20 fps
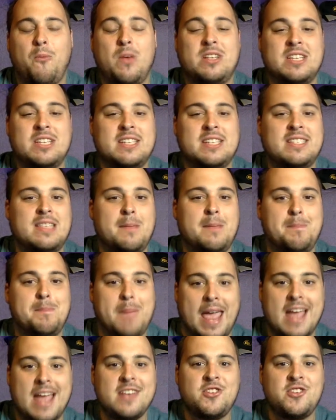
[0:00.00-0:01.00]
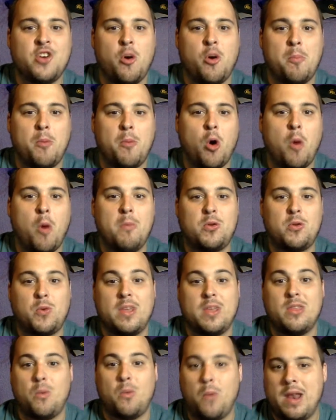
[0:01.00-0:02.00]
which is the Banjo Bowl
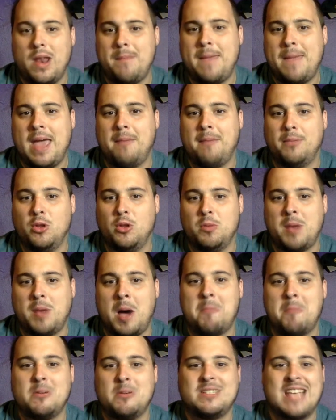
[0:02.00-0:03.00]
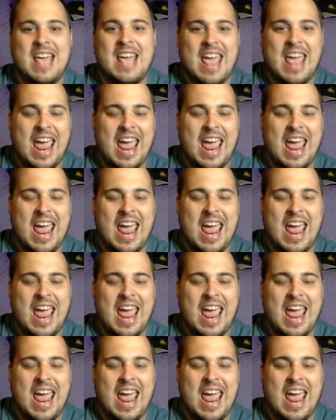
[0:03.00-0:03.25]
between the Winnipeg Blue Bombers